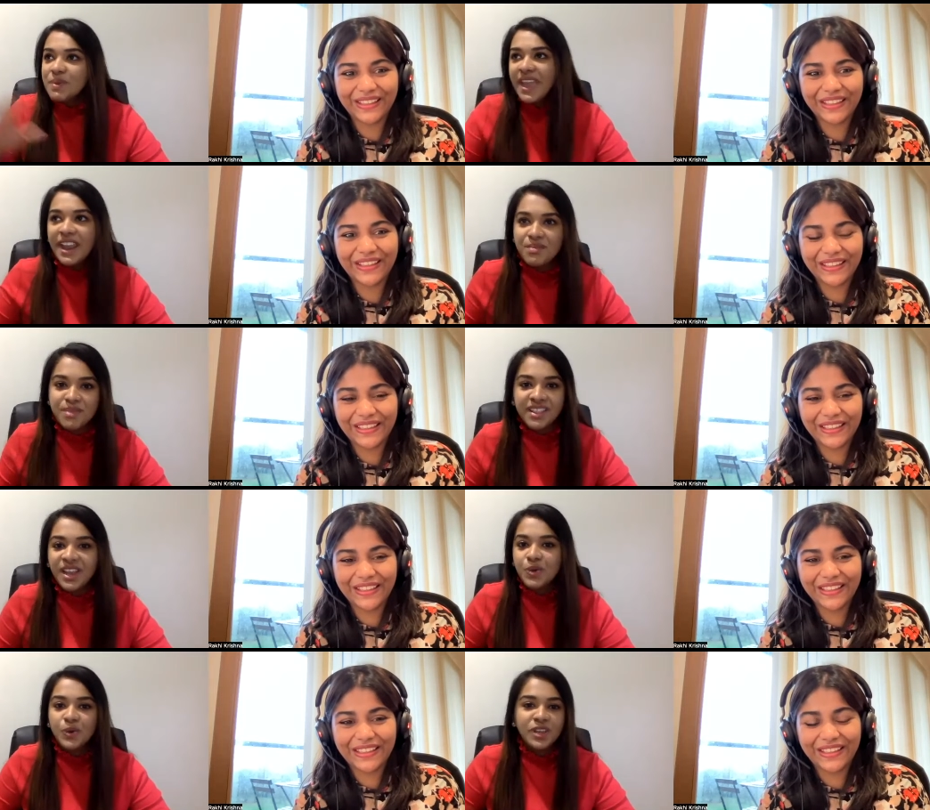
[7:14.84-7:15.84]
Speaker 1: be adamant
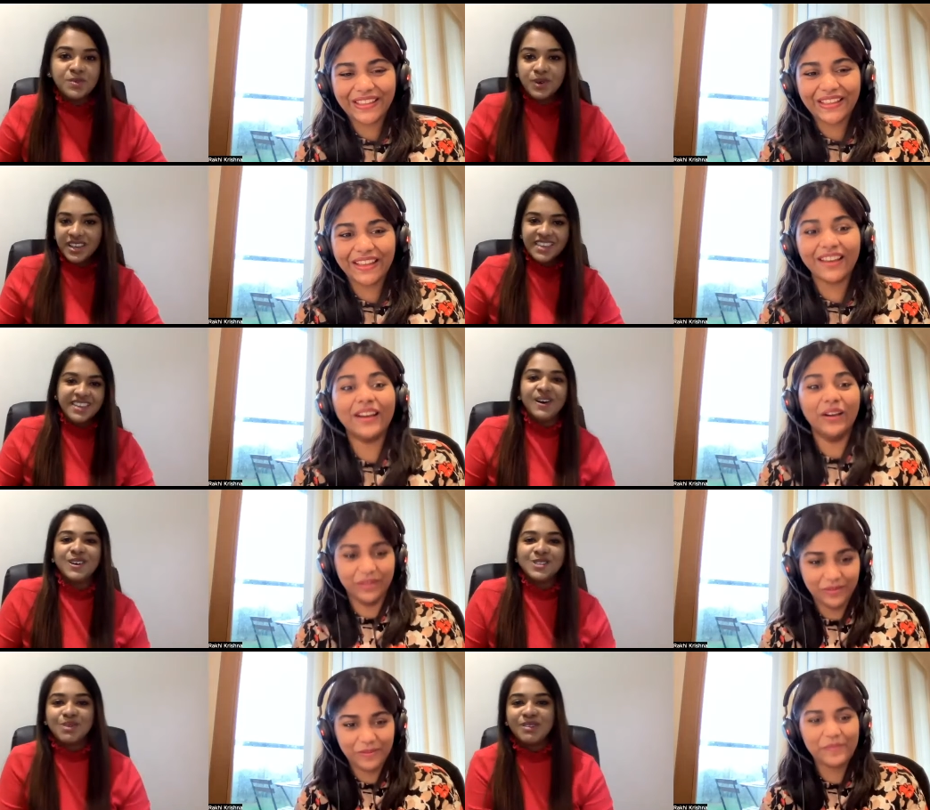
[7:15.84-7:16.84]
that you only work in a
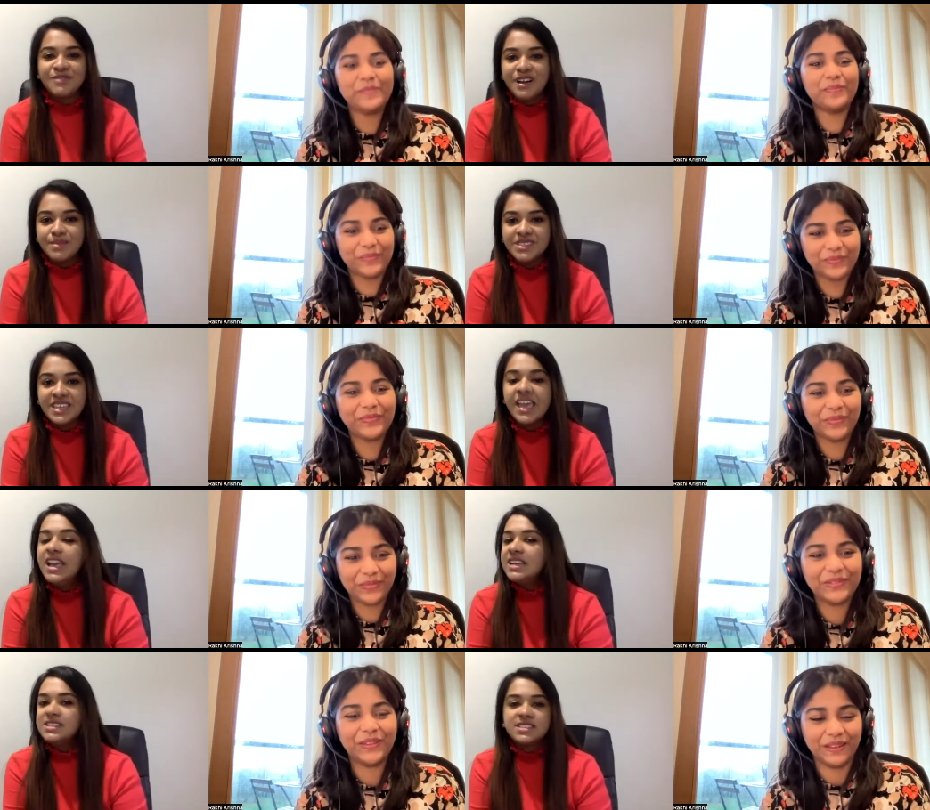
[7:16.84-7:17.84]
hospital pharmacy.
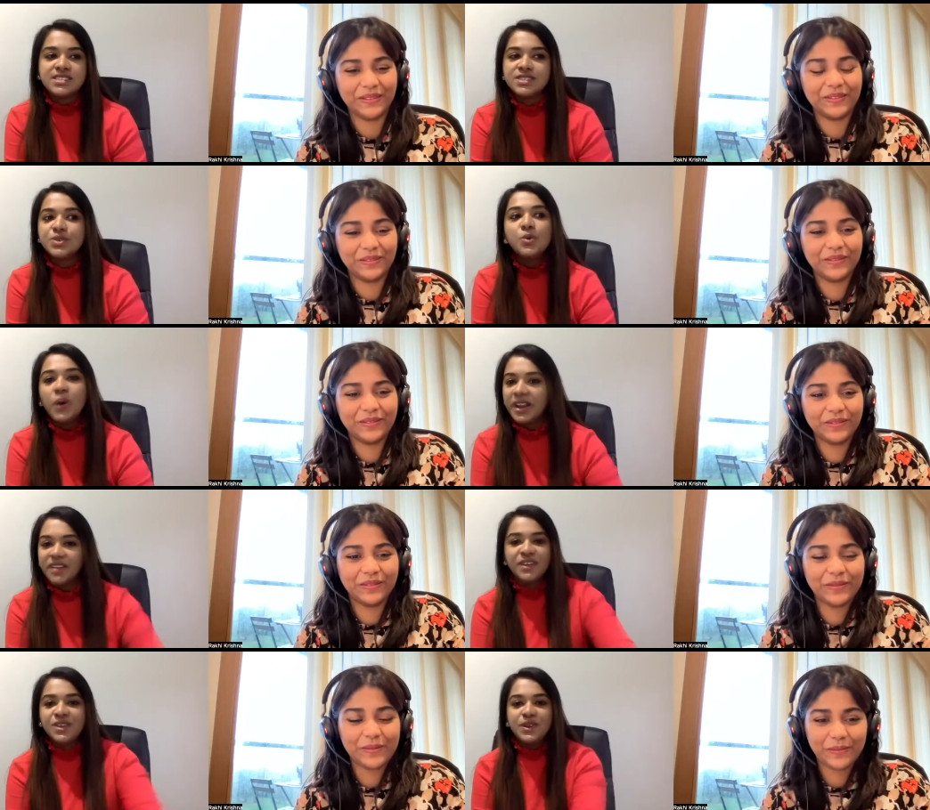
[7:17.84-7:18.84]
Just do
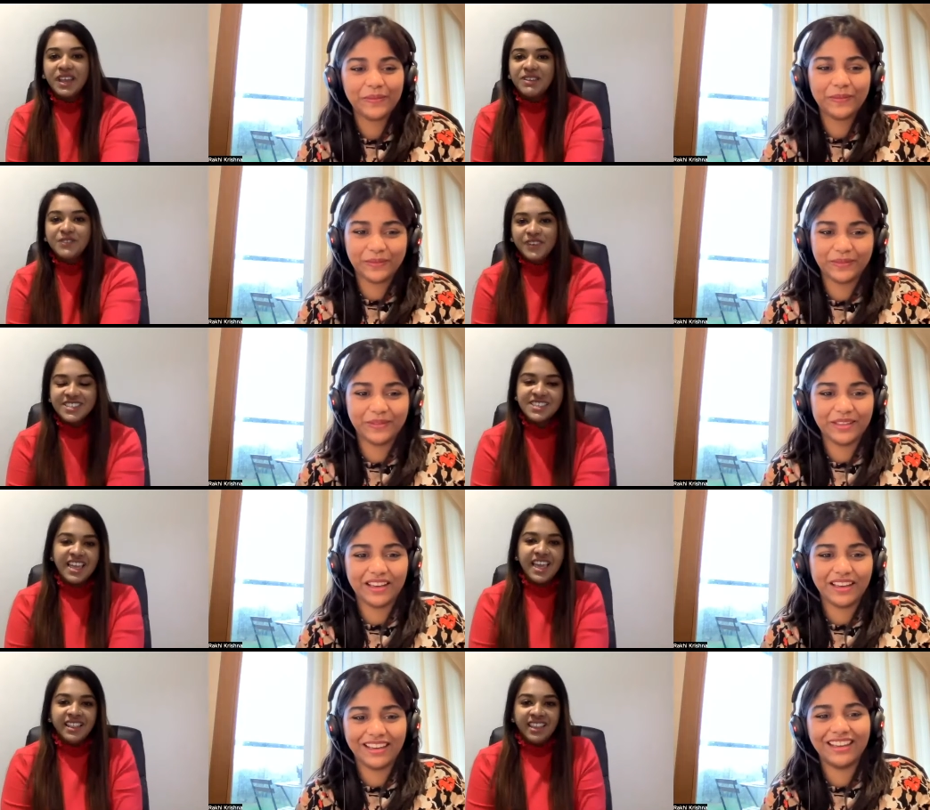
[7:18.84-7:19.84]
whatever you get first,
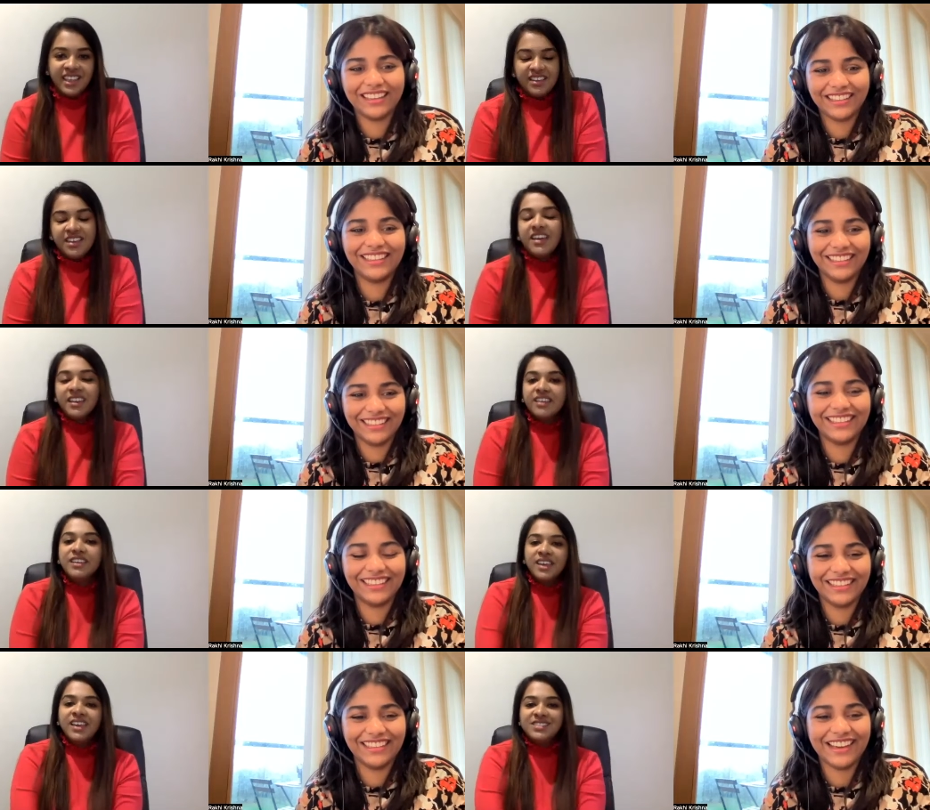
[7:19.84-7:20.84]
and then yeah
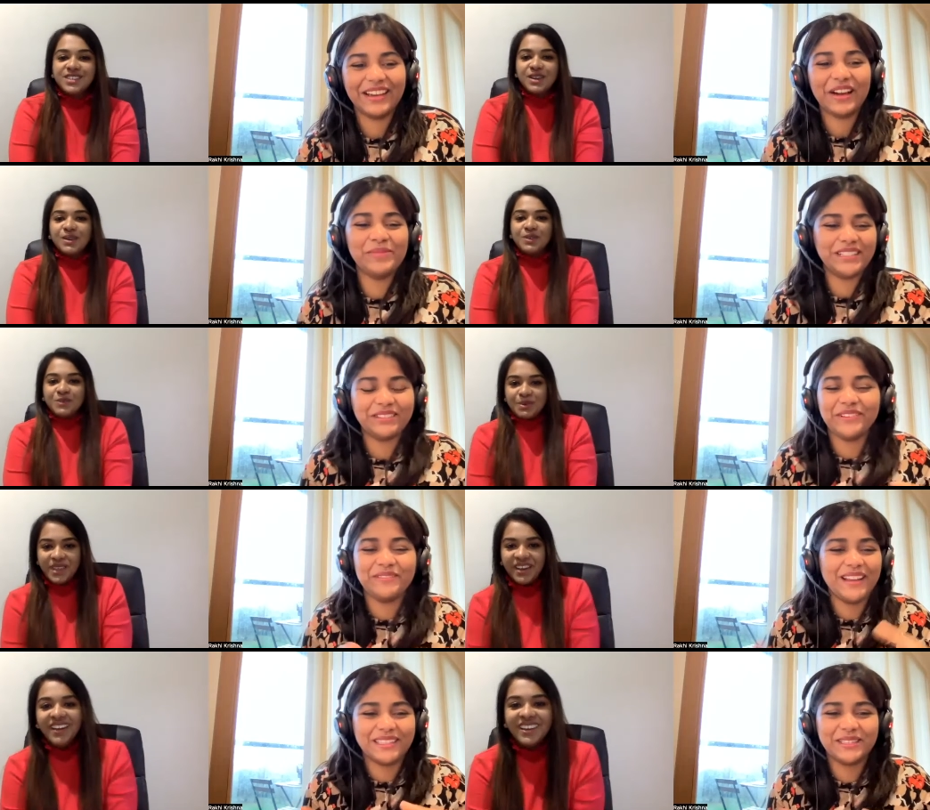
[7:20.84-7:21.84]
Speaker 2: yeah a bit of
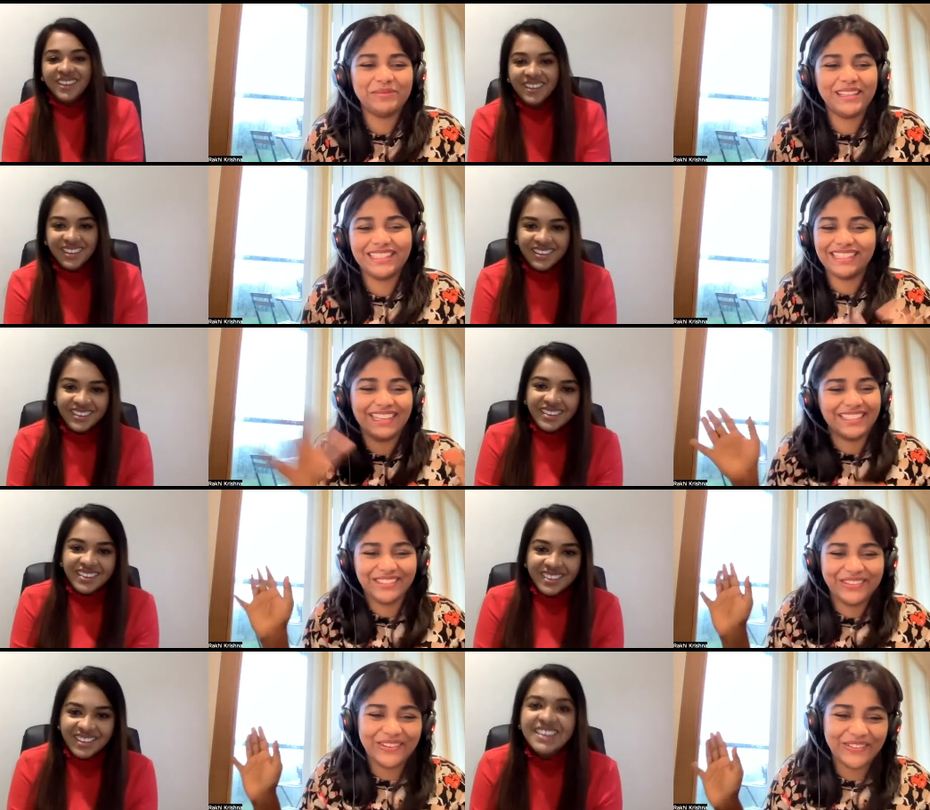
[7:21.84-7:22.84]
a flexibility
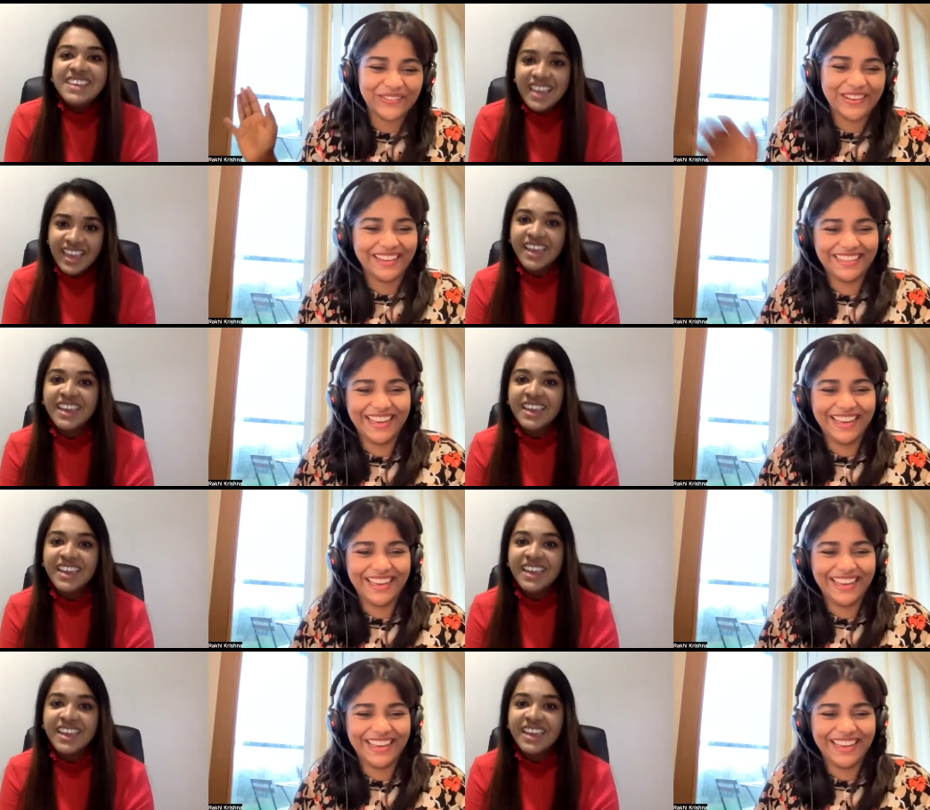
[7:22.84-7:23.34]
takes you a long way